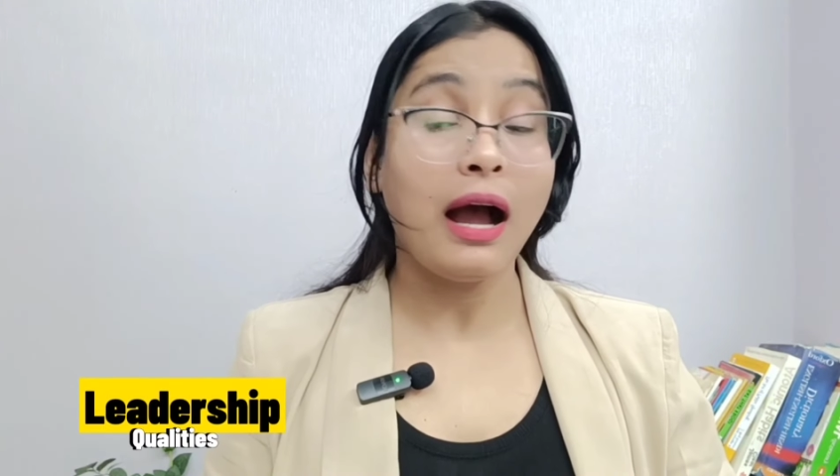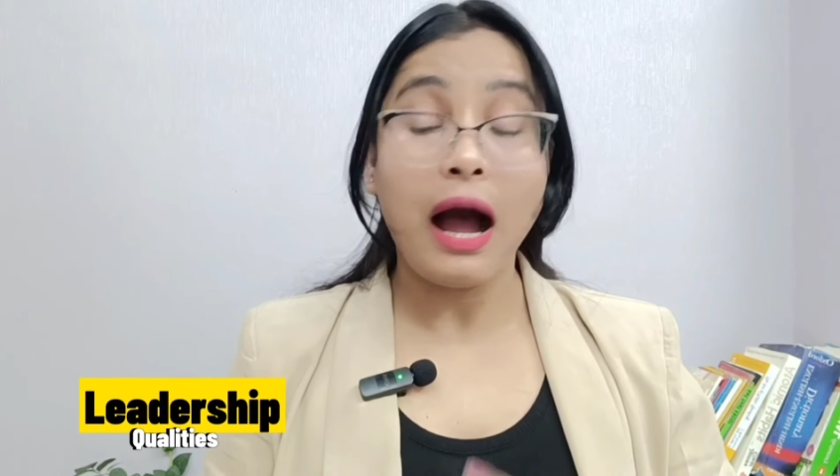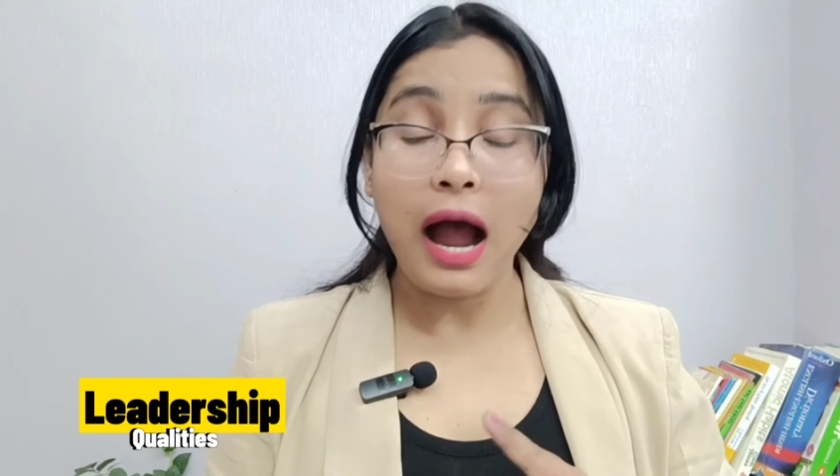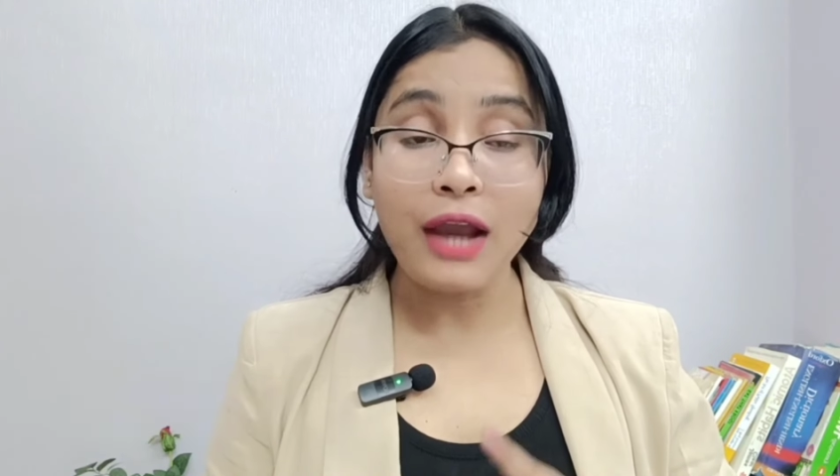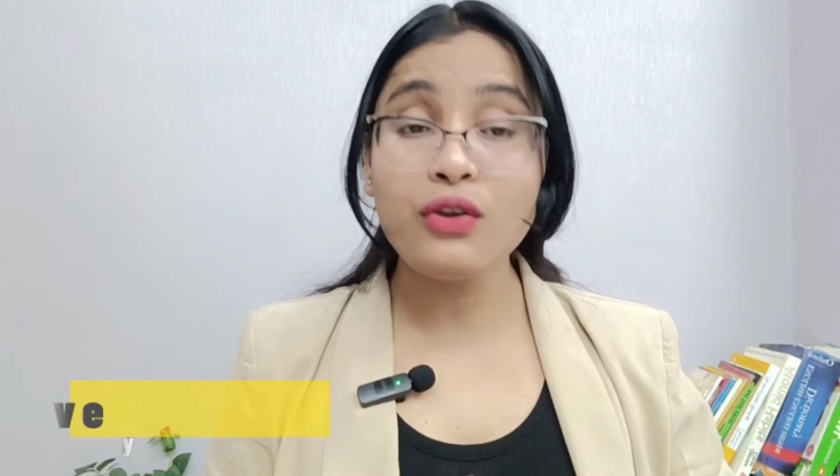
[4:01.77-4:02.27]

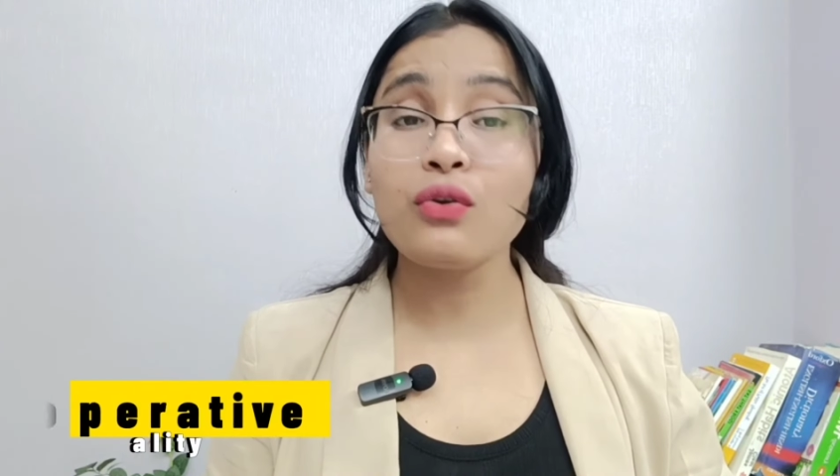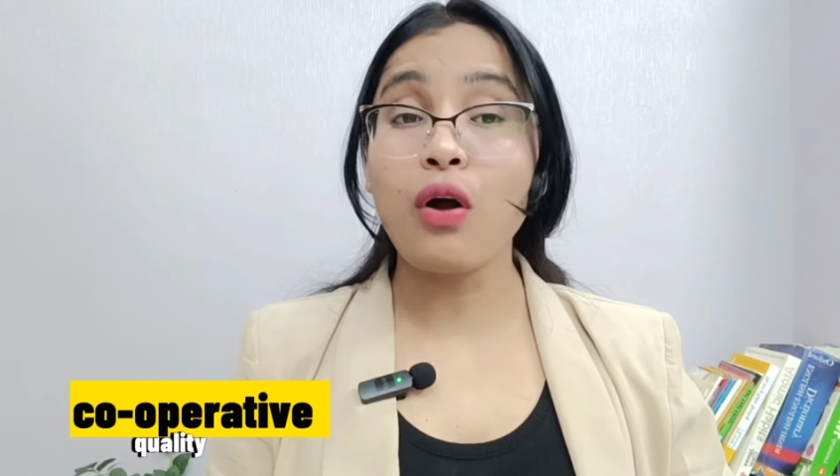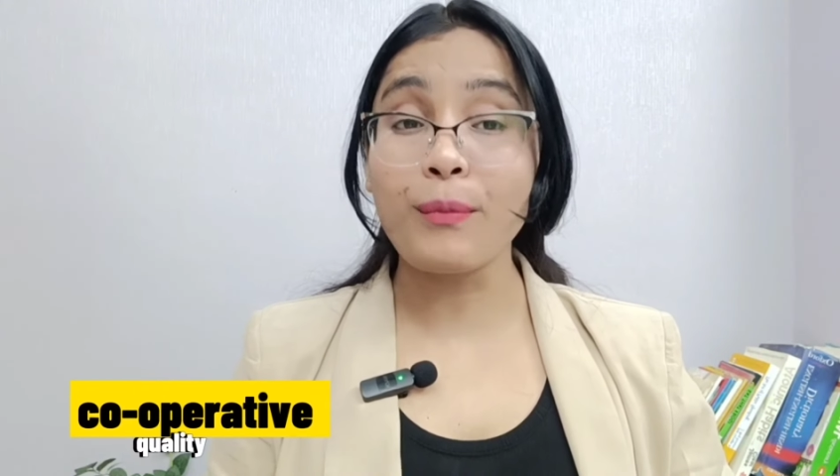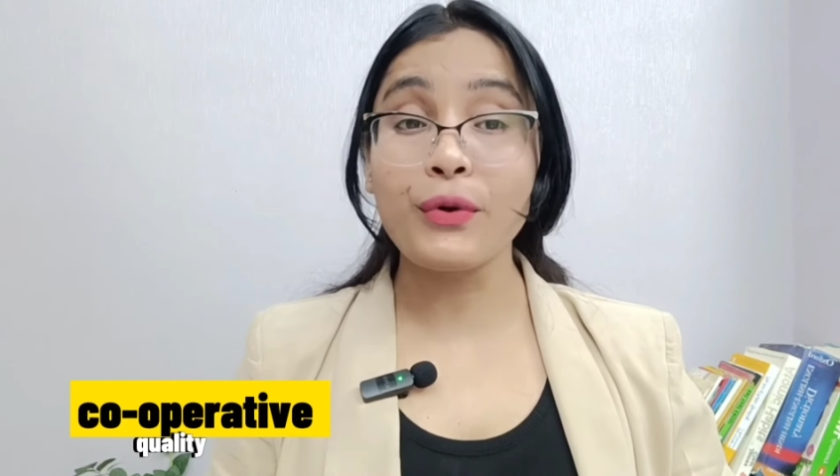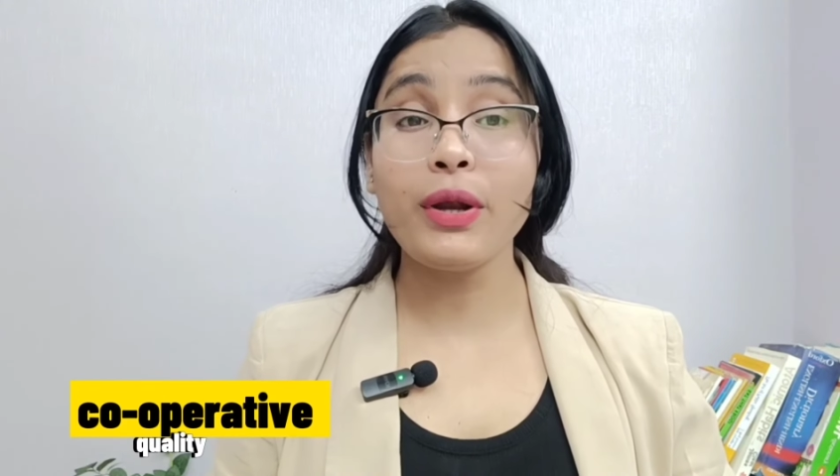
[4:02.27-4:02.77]
Are you
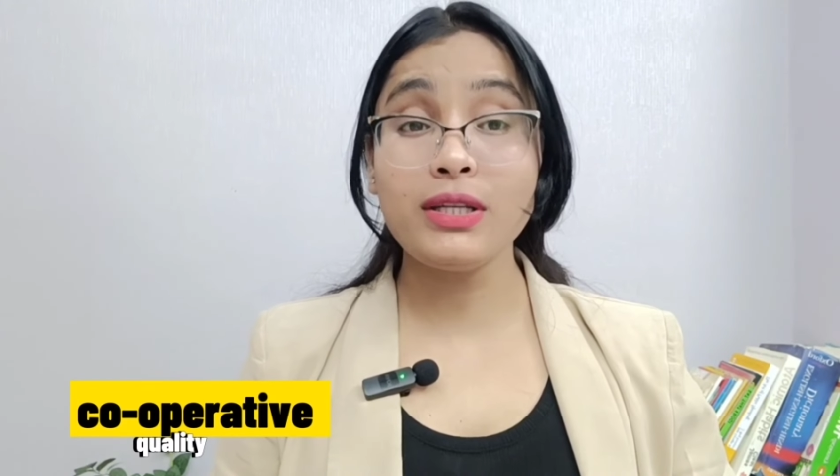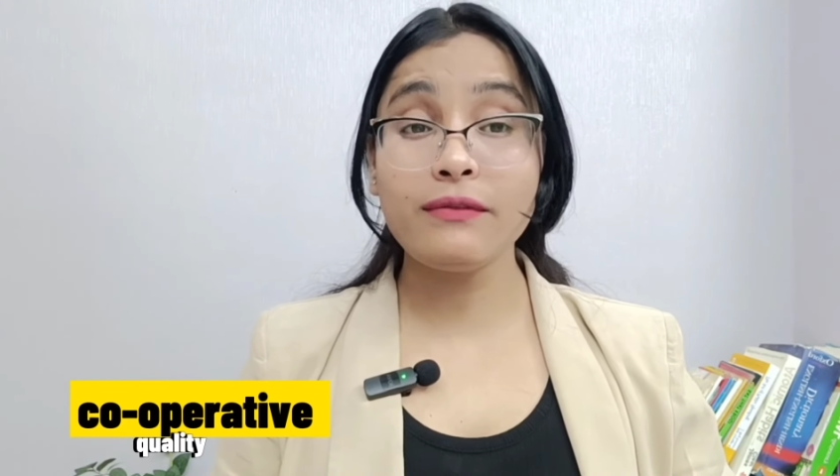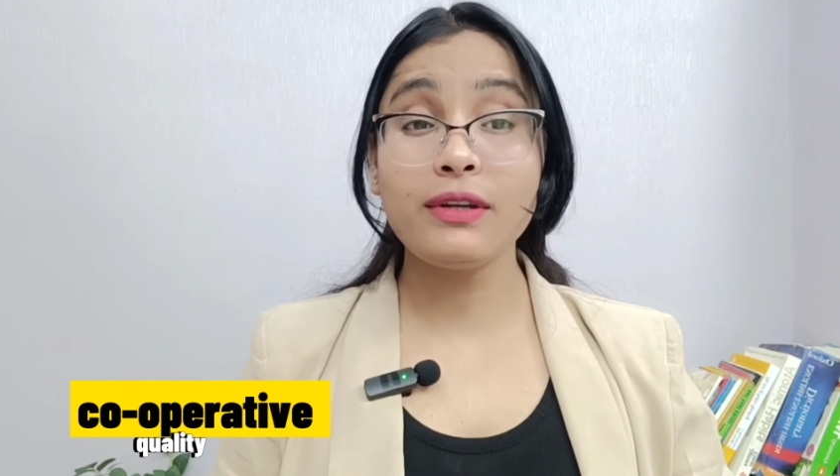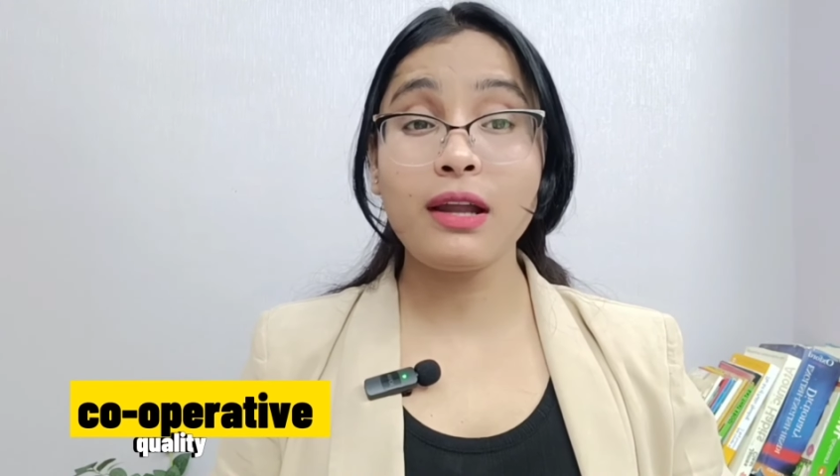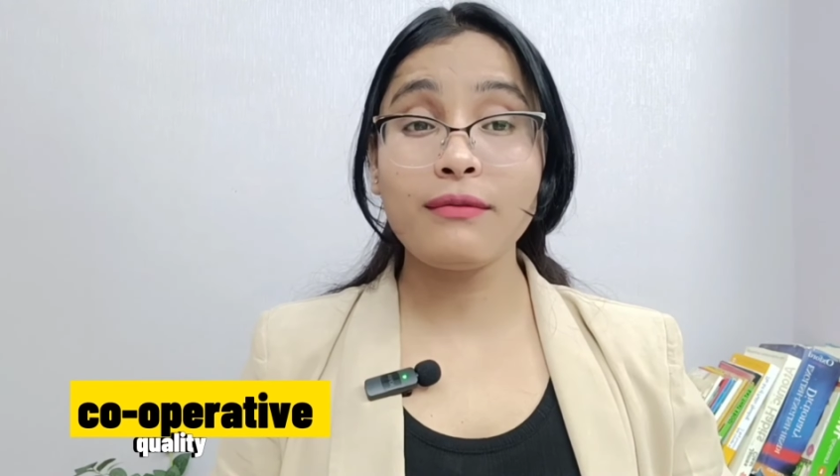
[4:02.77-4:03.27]
cooperative
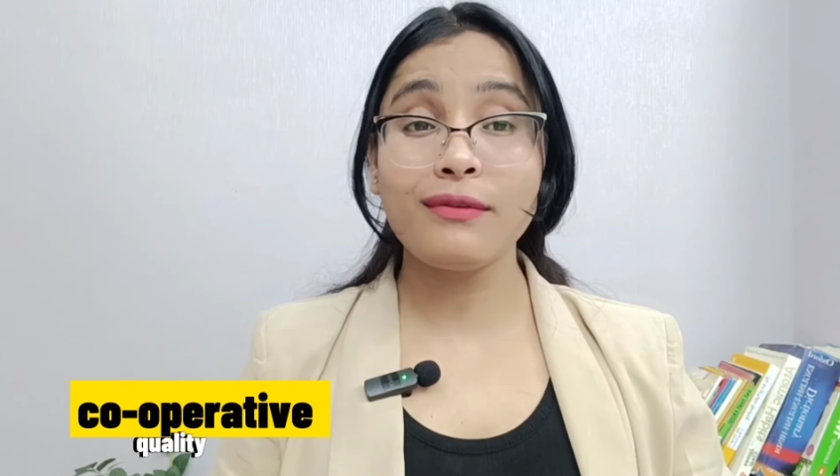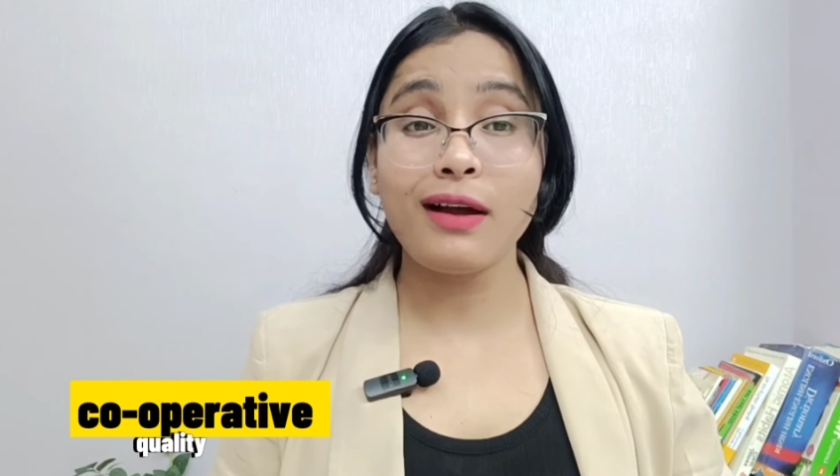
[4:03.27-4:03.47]
enough?